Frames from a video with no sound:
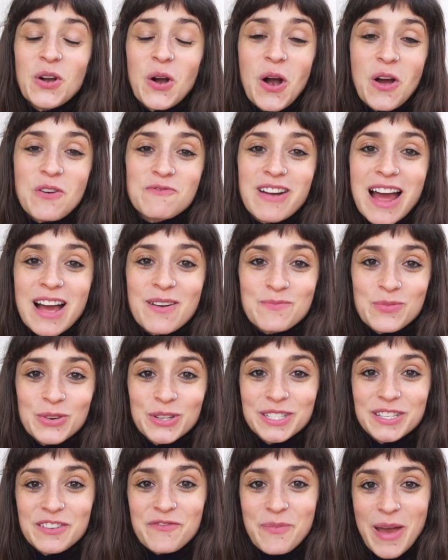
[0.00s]
got around
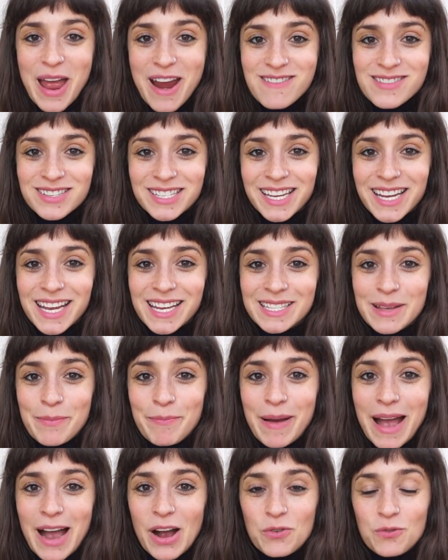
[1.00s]
positive parenting is
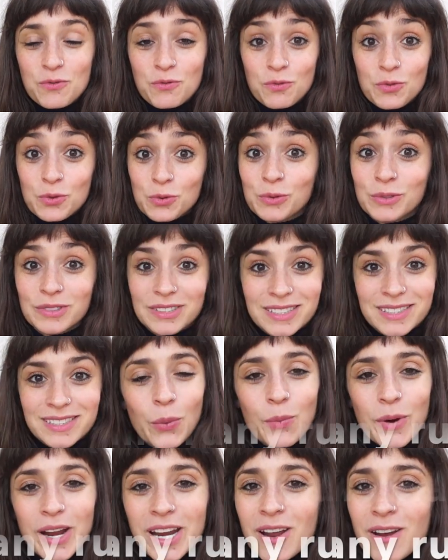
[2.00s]
about rules.
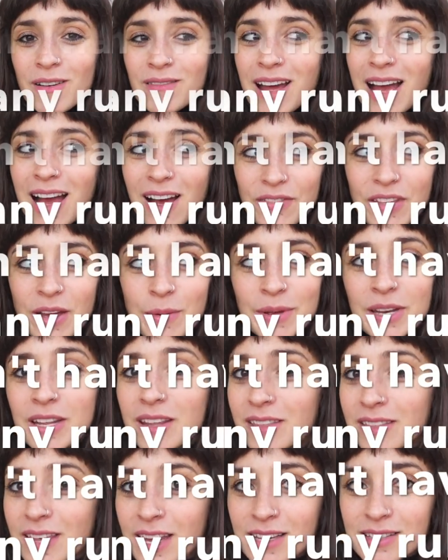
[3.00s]
We don't have that many
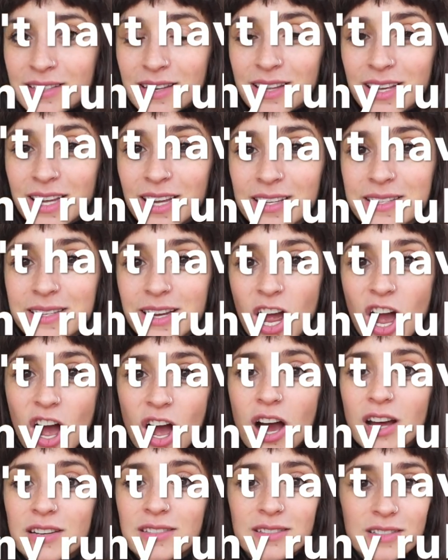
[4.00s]
things that the kids
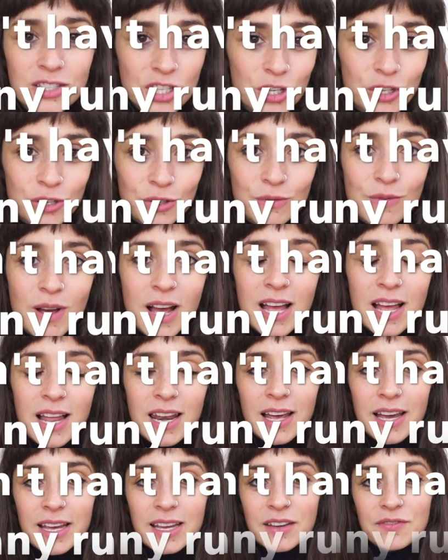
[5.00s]
can't do.
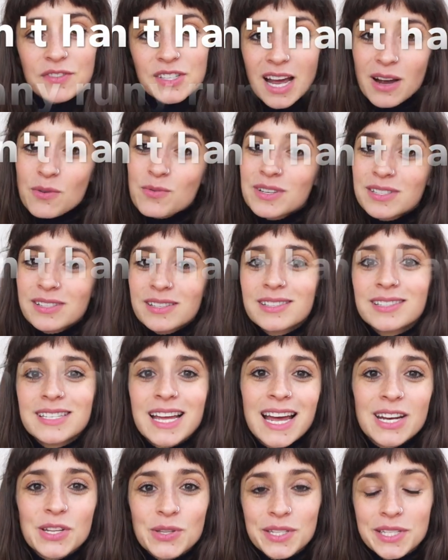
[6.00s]
Like if Jack wants to
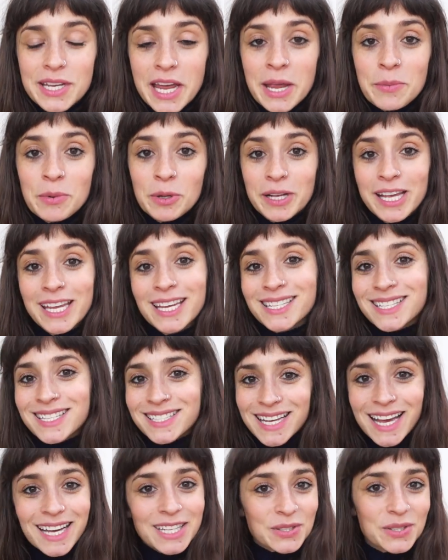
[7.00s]
stand on the table, he can
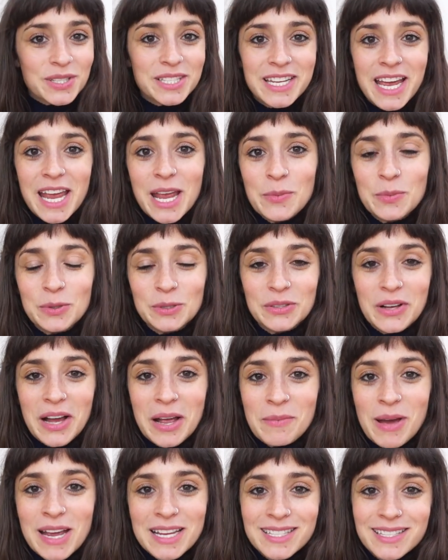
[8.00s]
stand on the table. I
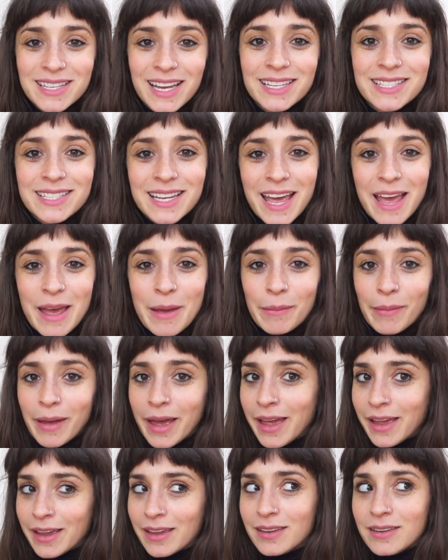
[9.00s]
might say to him,
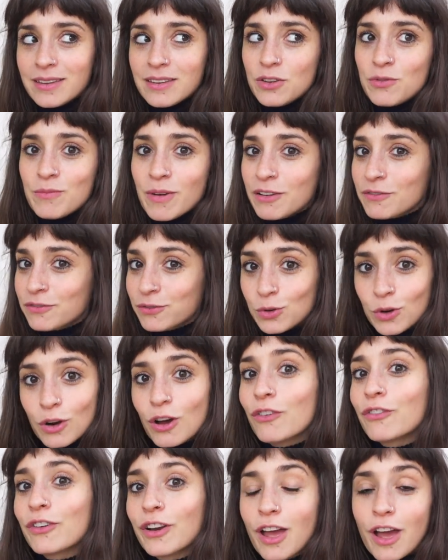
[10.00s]
hey, you might fall
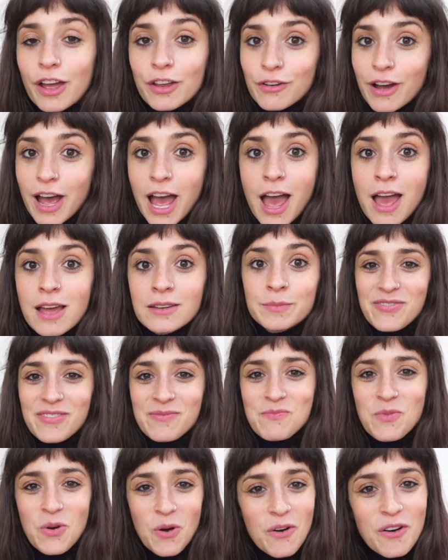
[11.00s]
off and hurt your head.
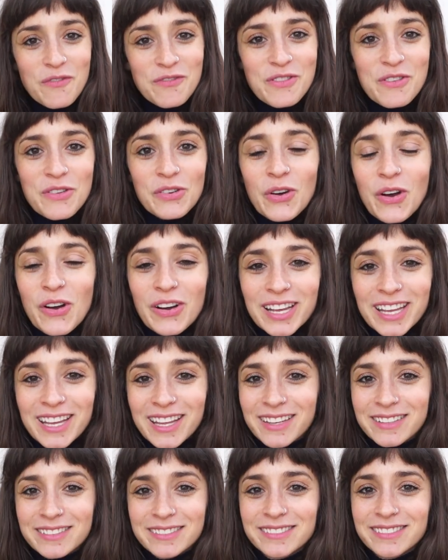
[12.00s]
More often than not,
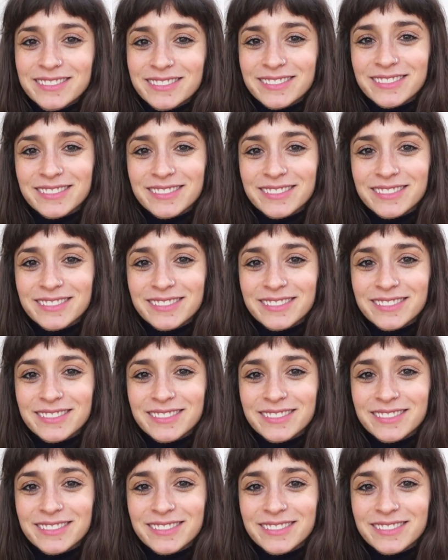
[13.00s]
he'll